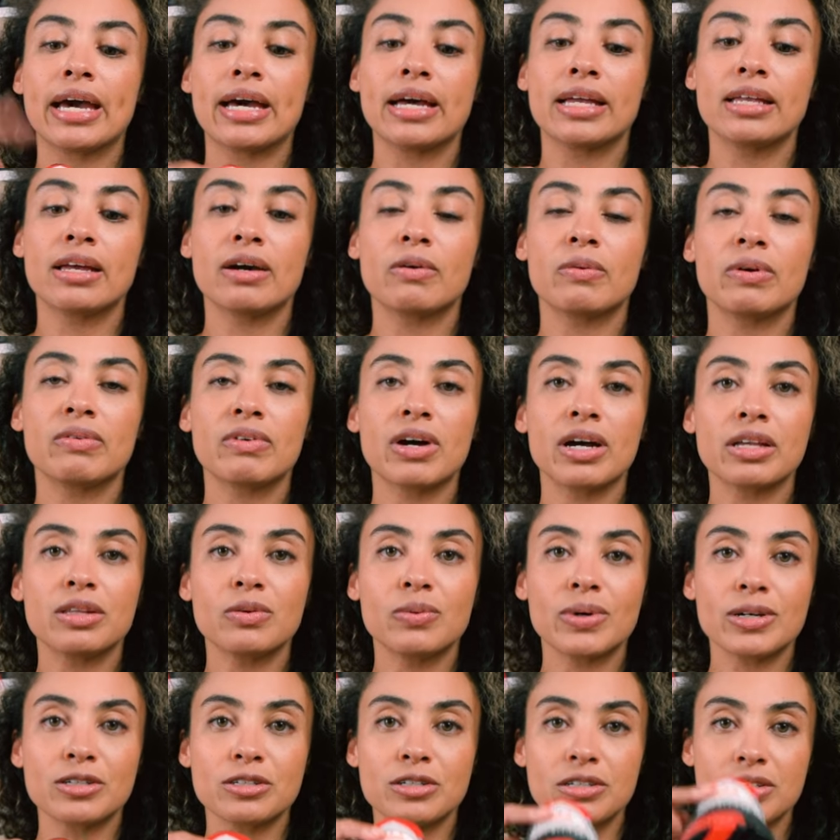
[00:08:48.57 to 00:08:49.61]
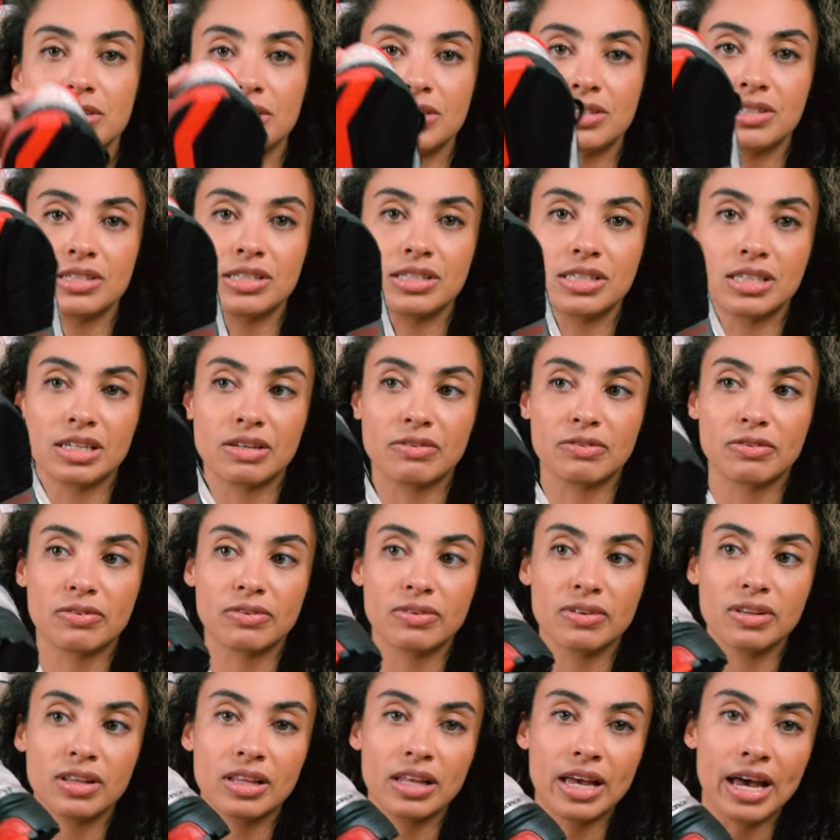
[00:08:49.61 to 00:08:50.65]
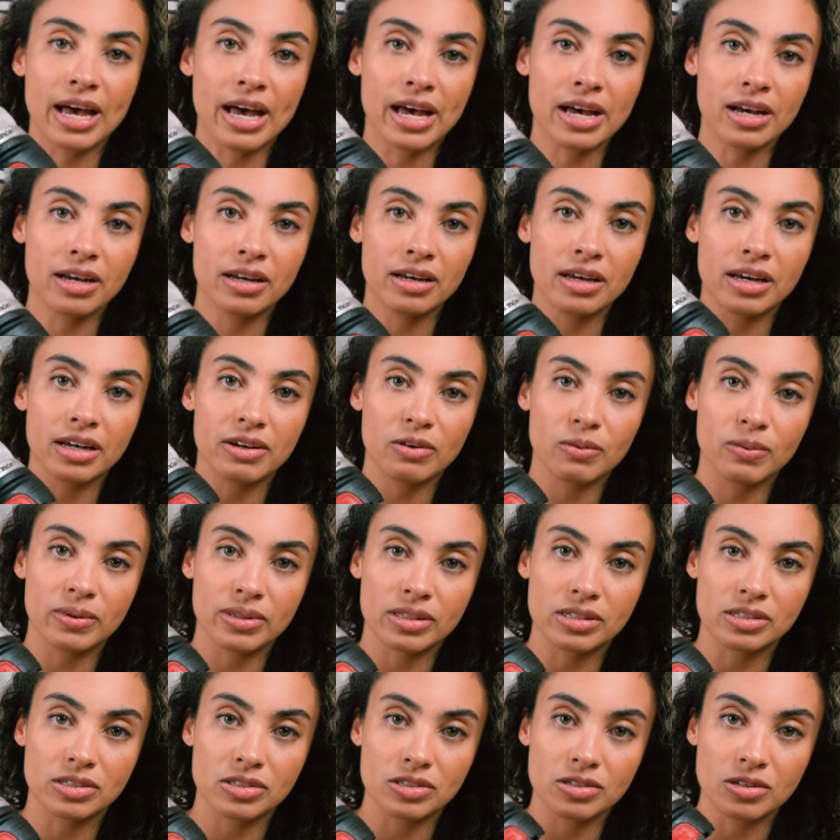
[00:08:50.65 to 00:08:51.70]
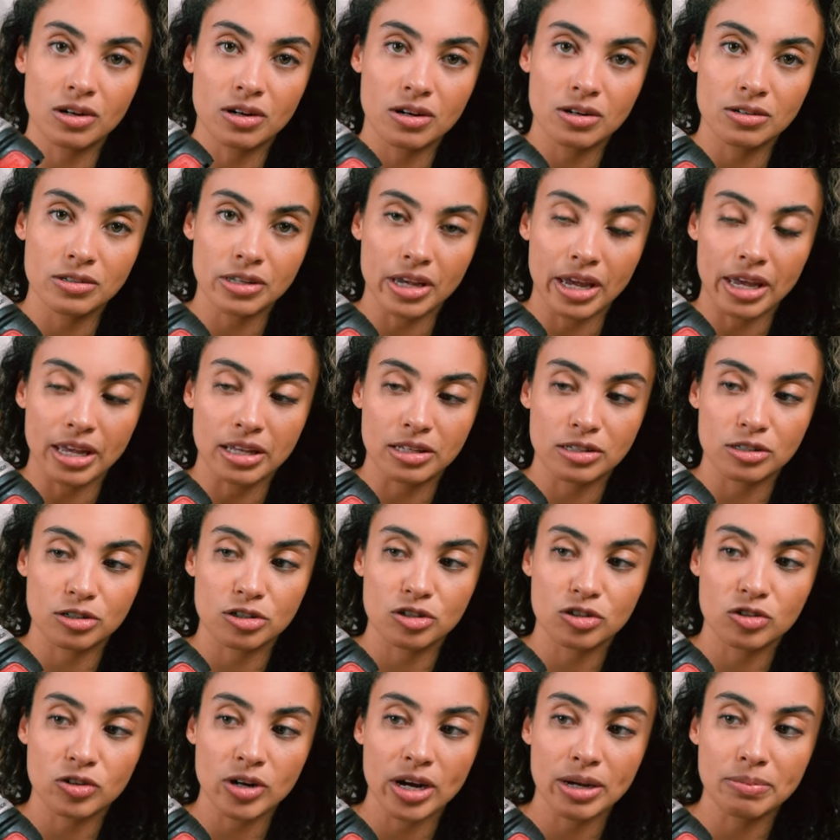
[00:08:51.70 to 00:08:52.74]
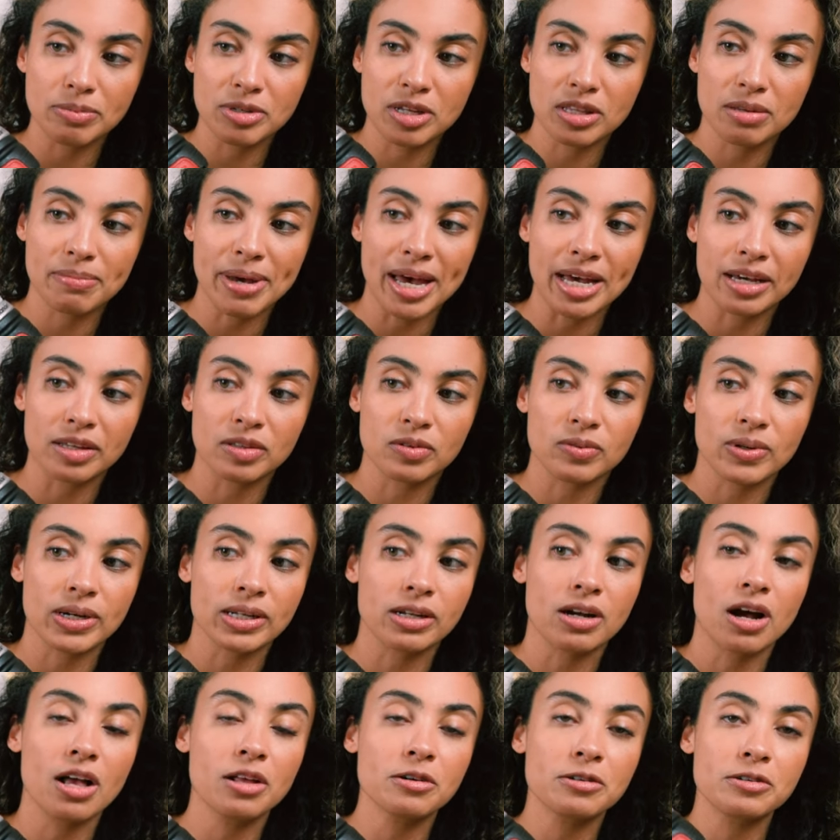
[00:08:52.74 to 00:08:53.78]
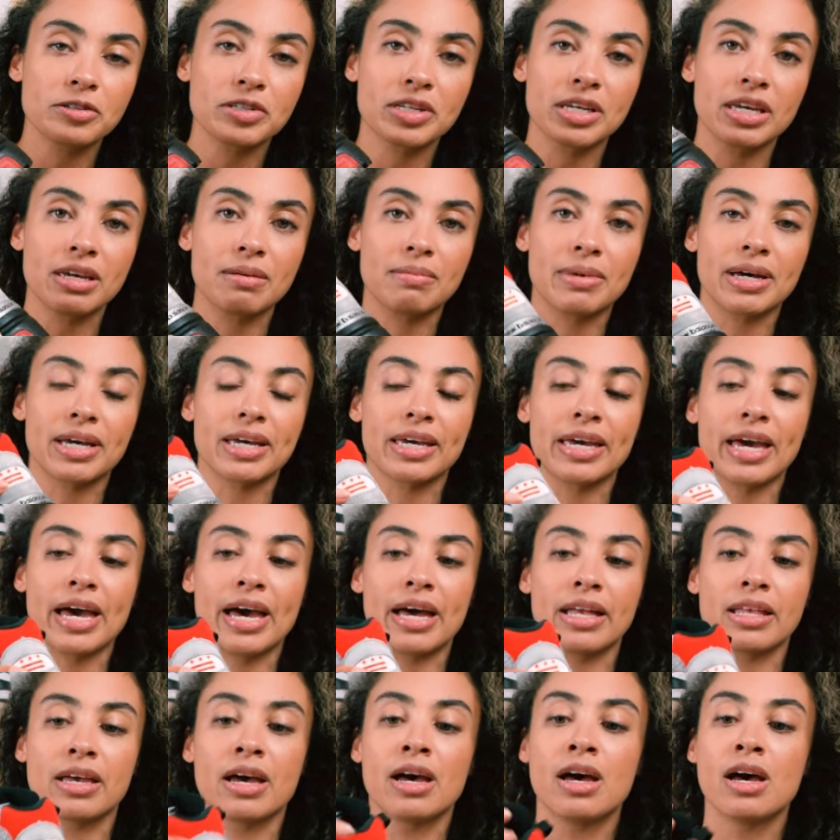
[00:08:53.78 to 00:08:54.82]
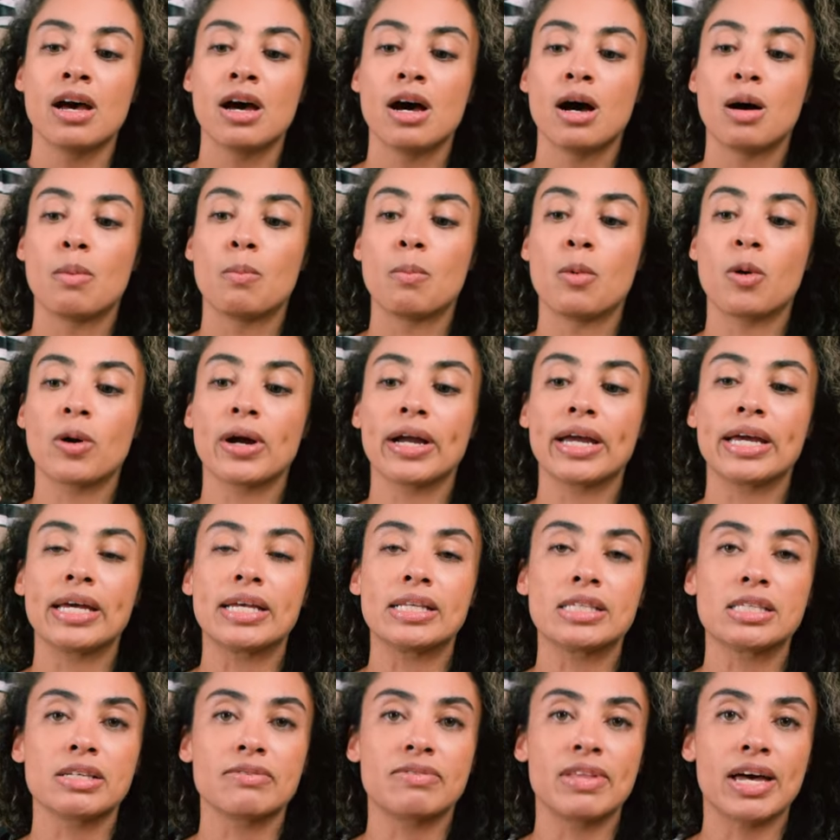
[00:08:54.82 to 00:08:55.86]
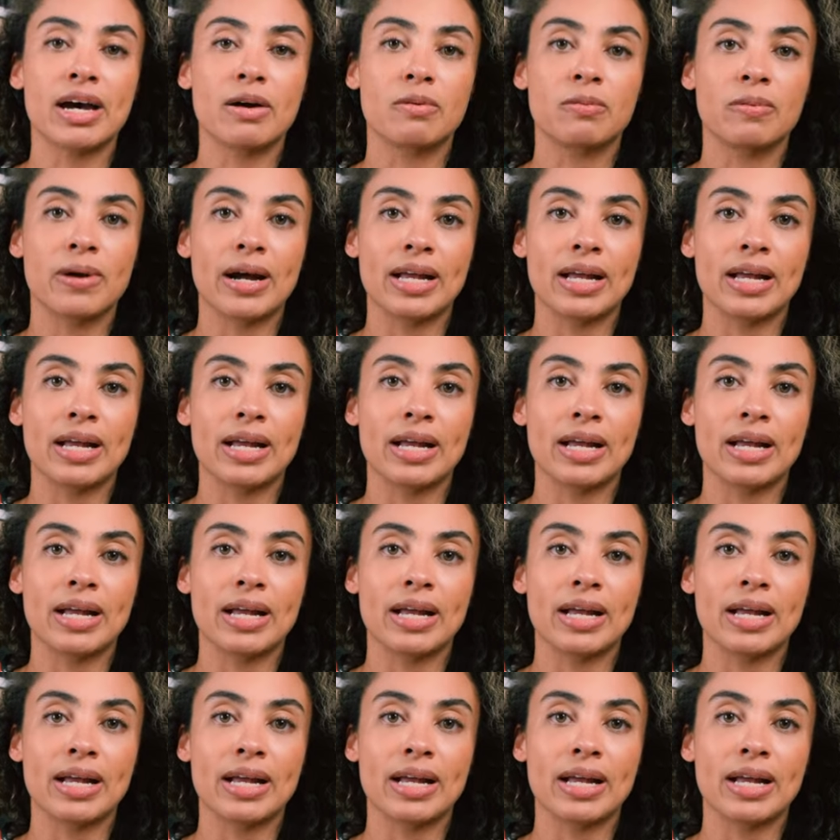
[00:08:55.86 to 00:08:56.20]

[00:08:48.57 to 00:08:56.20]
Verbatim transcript: and we've got the Washington DC flag with the stars and stripes on the back in the red color scheme. Again, more hints of that